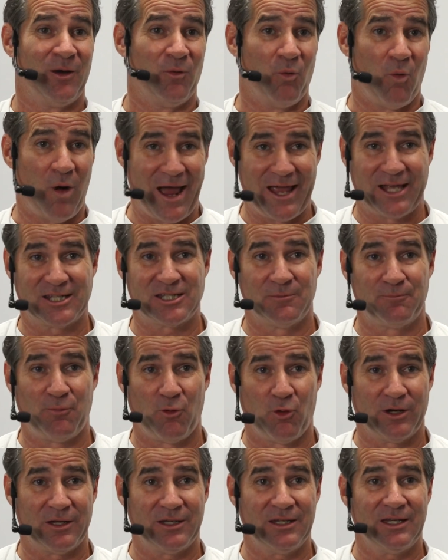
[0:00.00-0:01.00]
why it's
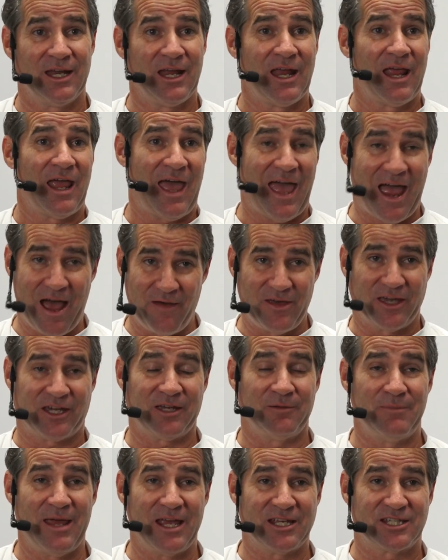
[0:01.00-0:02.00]
important, how they
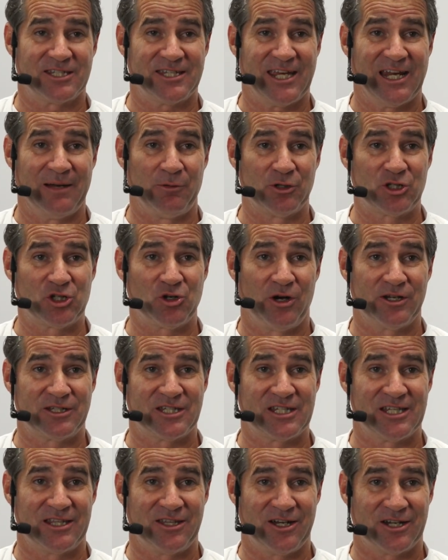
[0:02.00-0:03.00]
can make sustainable
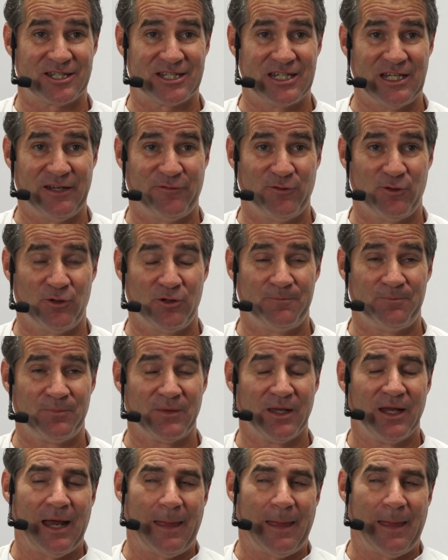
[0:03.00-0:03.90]
choices in their seafood,